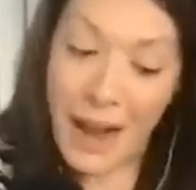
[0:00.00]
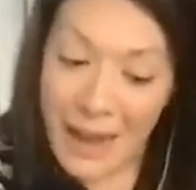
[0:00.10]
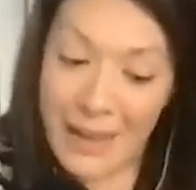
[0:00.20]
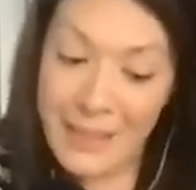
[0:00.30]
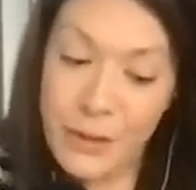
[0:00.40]

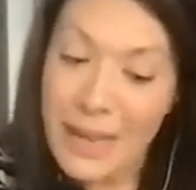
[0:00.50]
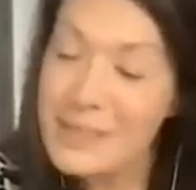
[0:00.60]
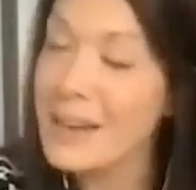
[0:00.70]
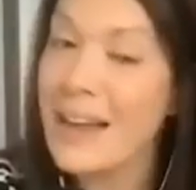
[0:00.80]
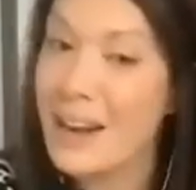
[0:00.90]
I think you
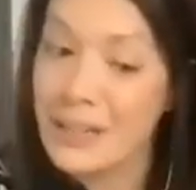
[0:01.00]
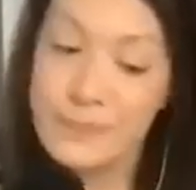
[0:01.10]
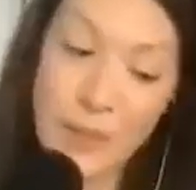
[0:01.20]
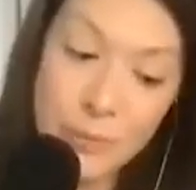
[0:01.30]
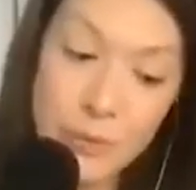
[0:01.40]
guys could get
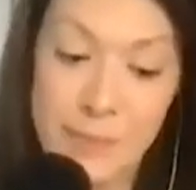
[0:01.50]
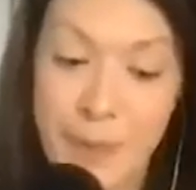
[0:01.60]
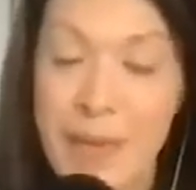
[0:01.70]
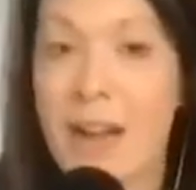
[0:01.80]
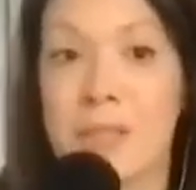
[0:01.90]
her. I'm just
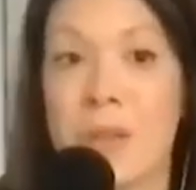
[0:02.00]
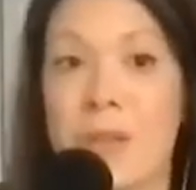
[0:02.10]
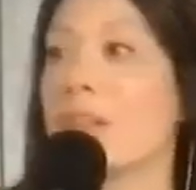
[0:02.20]
being honest with you.